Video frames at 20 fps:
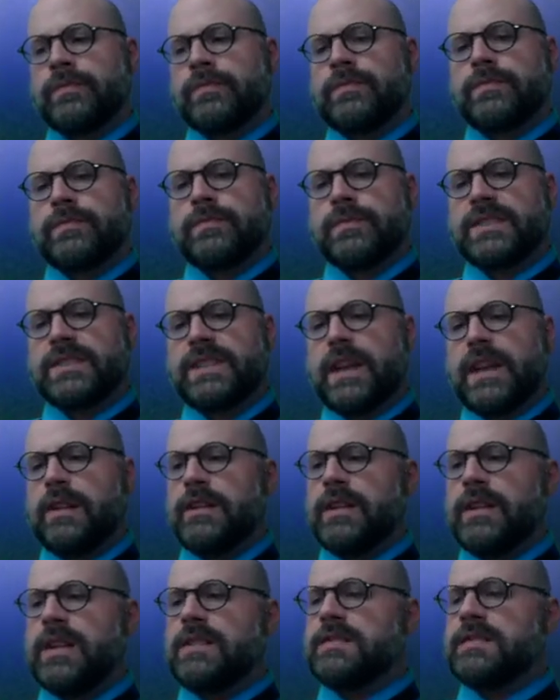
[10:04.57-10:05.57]

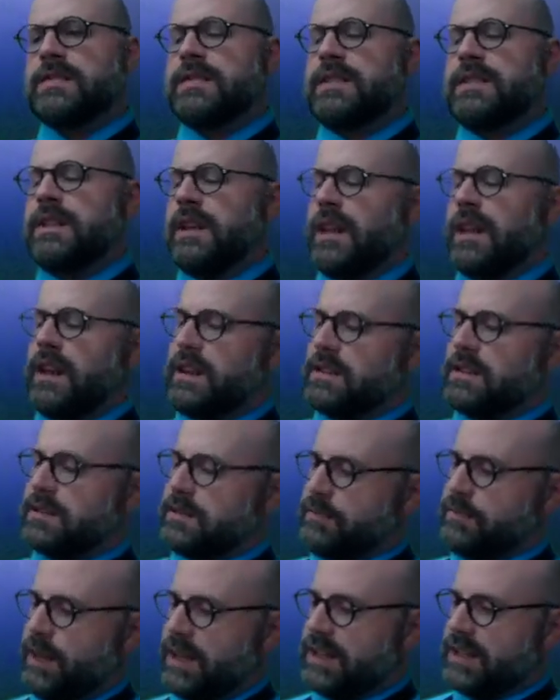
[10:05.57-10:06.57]
Saturdays and Tea Cakes
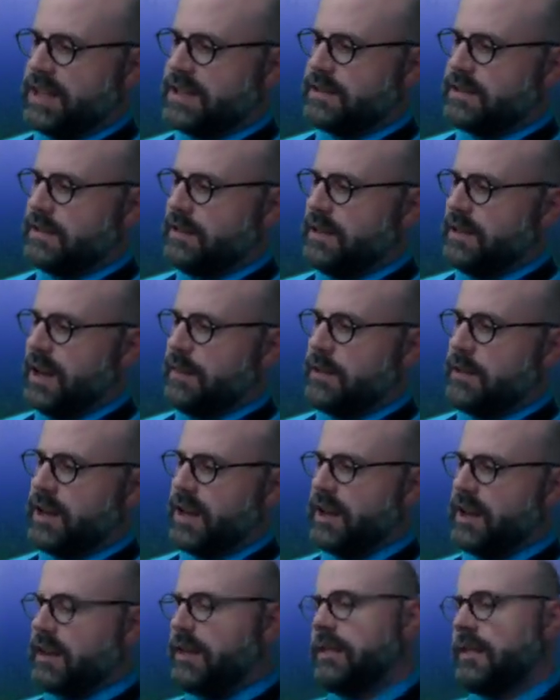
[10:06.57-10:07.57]
by Lester Lamineck.